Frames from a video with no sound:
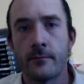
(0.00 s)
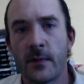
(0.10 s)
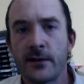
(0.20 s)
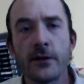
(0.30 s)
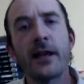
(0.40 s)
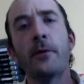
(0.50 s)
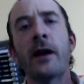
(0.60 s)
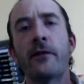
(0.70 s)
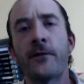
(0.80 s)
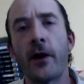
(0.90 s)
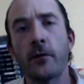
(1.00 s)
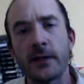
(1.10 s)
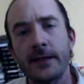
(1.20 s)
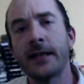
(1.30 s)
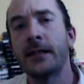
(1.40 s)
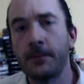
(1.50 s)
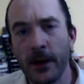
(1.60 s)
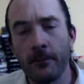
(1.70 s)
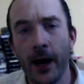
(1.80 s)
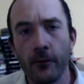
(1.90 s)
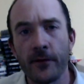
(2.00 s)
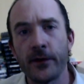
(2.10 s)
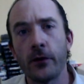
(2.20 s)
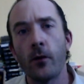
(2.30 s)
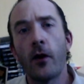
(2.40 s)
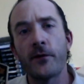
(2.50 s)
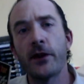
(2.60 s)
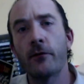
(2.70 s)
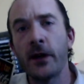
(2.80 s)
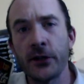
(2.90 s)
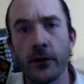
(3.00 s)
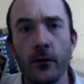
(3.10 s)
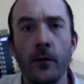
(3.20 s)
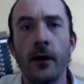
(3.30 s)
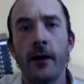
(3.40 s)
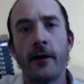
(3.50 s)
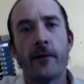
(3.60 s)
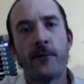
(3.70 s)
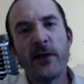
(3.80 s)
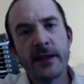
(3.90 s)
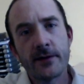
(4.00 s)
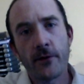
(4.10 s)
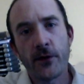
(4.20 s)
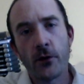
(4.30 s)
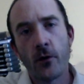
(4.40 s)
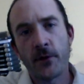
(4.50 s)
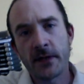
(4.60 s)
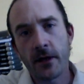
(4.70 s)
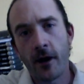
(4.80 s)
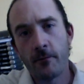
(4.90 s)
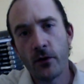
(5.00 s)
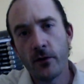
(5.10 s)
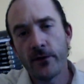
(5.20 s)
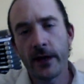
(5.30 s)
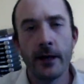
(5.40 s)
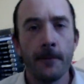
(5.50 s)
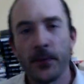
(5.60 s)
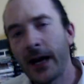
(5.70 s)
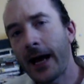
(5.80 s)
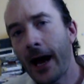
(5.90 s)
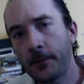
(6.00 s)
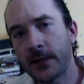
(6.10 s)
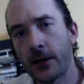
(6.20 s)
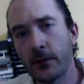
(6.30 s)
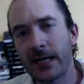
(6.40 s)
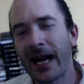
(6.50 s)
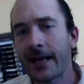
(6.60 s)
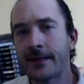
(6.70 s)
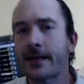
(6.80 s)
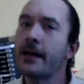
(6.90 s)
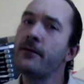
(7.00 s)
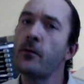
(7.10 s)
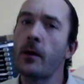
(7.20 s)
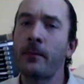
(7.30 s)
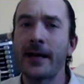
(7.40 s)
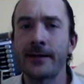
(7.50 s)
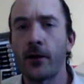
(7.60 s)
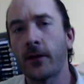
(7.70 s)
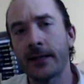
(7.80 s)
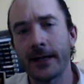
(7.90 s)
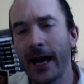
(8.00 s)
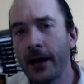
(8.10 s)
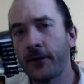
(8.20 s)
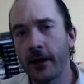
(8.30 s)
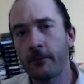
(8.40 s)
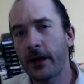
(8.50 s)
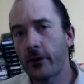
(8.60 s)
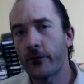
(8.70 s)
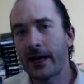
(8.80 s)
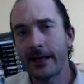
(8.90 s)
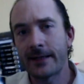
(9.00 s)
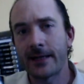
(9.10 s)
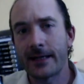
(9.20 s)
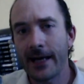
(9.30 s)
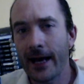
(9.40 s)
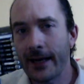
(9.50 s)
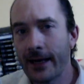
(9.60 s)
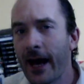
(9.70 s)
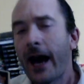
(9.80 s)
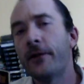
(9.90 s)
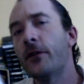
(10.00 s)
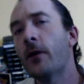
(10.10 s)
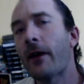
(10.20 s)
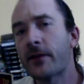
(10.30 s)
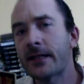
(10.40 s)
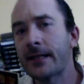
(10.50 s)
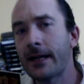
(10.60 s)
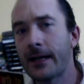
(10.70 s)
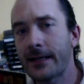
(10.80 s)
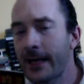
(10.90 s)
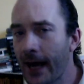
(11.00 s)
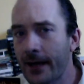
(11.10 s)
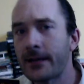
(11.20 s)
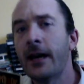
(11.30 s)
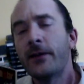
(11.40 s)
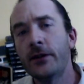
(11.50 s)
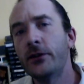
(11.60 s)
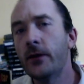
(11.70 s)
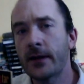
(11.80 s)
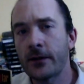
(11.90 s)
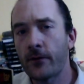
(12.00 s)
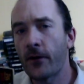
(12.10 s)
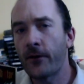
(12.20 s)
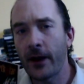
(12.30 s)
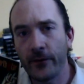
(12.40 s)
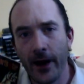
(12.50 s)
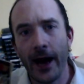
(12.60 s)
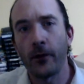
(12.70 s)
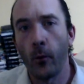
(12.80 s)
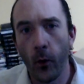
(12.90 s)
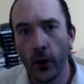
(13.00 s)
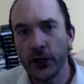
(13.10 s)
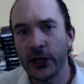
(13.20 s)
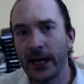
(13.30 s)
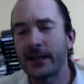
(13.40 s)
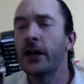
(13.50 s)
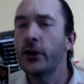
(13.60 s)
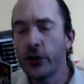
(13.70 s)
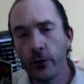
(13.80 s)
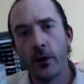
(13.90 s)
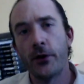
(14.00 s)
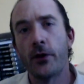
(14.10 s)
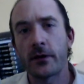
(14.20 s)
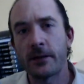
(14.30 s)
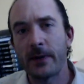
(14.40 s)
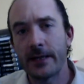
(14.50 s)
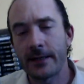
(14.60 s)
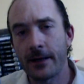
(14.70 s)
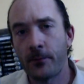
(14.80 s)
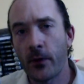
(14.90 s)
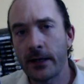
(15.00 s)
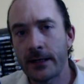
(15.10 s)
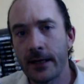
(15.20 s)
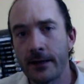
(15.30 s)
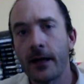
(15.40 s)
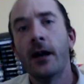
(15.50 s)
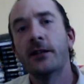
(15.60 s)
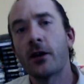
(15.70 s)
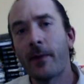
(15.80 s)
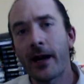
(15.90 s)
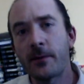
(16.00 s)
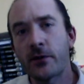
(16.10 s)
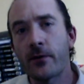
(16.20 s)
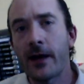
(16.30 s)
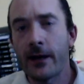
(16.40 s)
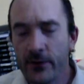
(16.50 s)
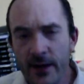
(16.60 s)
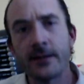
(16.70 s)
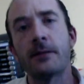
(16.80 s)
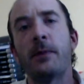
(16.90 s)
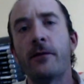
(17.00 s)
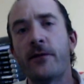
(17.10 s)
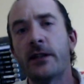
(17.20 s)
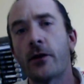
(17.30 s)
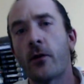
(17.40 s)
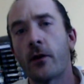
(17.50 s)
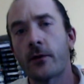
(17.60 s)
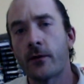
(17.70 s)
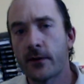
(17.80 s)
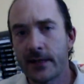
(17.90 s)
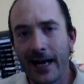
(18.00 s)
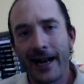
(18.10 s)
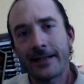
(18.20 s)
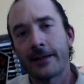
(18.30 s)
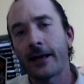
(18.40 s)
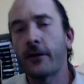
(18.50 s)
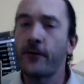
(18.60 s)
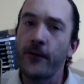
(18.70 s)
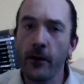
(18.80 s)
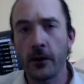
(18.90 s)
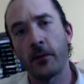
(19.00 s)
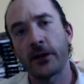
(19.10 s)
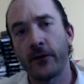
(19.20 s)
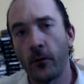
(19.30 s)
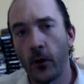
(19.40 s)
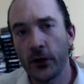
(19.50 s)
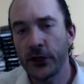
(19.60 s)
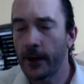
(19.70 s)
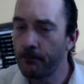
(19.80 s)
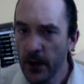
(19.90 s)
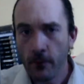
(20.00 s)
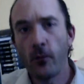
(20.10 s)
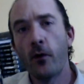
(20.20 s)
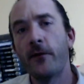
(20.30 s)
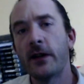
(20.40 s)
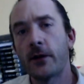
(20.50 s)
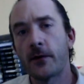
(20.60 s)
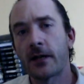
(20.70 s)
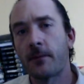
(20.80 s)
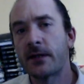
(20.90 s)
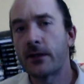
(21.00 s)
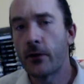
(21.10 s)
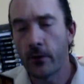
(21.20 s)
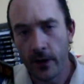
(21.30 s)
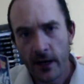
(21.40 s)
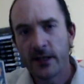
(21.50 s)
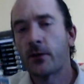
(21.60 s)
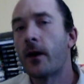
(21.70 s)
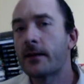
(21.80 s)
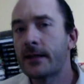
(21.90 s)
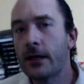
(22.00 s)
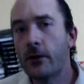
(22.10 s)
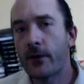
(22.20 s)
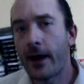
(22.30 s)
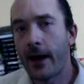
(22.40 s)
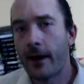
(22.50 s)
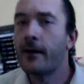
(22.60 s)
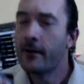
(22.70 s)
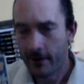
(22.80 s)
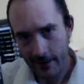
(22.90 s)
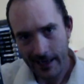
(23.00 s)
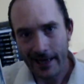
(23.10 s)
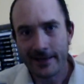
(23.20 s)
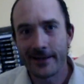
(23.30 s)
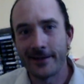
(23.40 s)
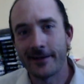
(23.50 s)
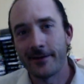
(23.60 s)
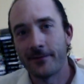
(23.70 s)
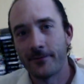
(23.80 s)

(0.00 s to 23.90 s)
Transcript: So there we have it folks, this has been my review of the original Fist of the North Star movie, an absolute classic even when placed alongside anything being released today, and if you haven't seen it yet, then do yourself a favour and watch it, you will not be disappointed. So my name's Gray, this has been Video Holocaust, I'd like to thank you very much for watching, more videos up soon, so I'll see you there, laters.